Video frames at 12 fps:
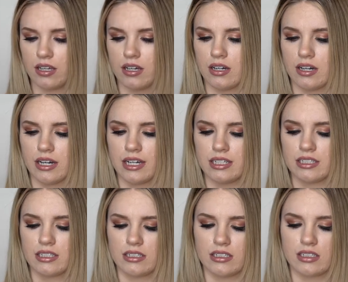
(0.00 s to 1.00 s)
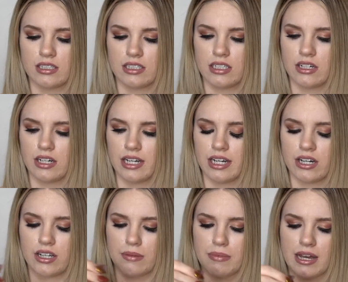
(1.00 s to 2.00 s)
All right, let's start right
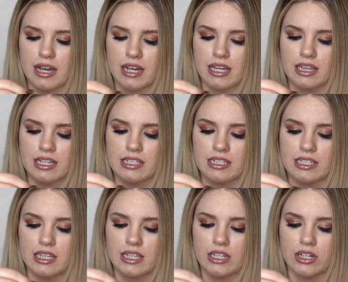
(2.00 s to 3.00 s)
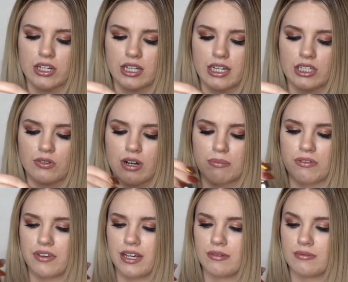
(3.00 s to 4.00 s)
here on the back. This is literally a drop
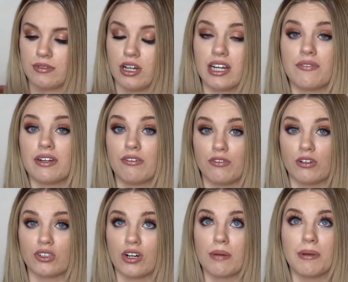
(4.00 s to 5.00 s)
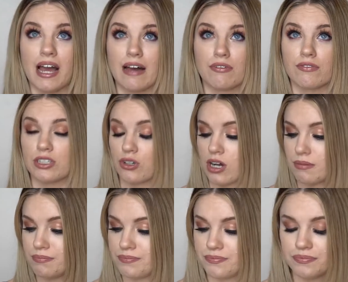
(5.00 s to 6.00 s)
of it. Not even a full drop, a half of a drop.